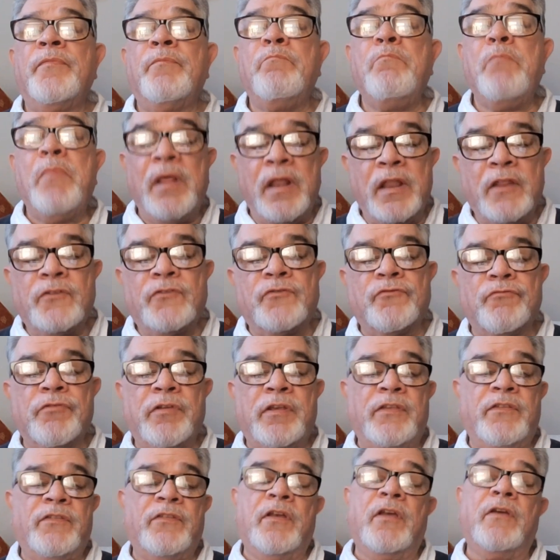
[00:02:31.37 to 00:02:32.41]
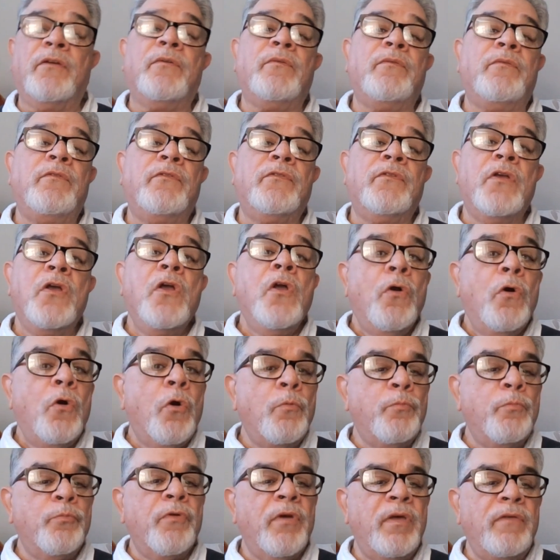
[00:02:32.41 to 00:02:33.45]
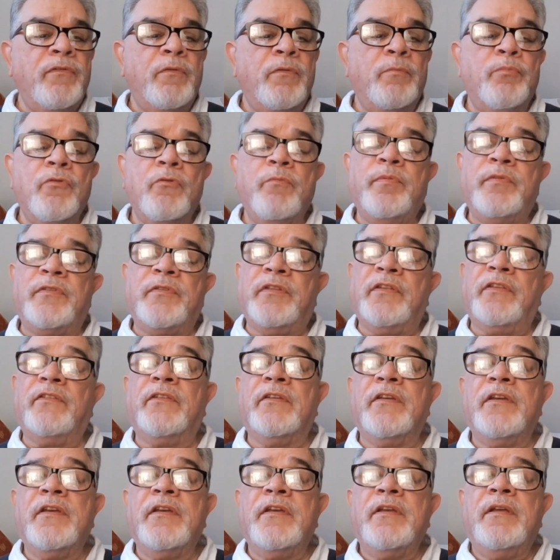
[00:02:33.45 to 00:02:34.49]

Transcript: military zones, or private properties,